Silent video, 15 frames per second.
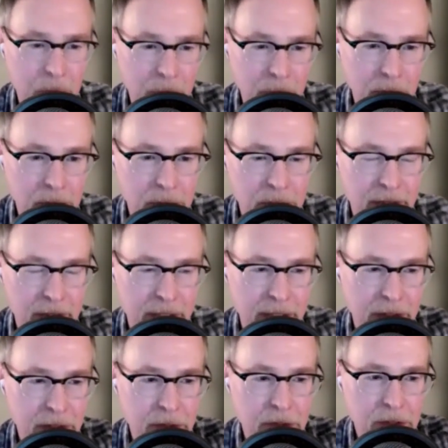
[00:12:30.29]
inclusive
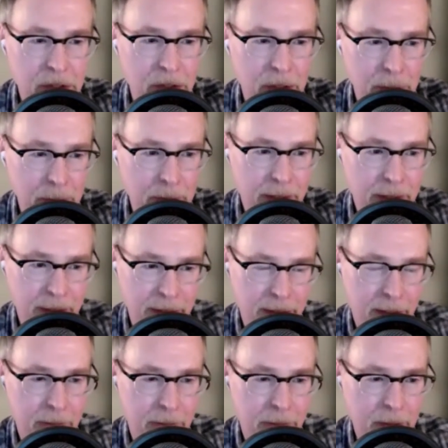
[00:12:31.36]
attitude so i picked
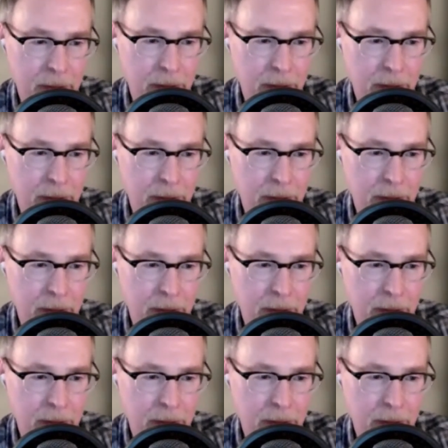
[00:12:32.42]
up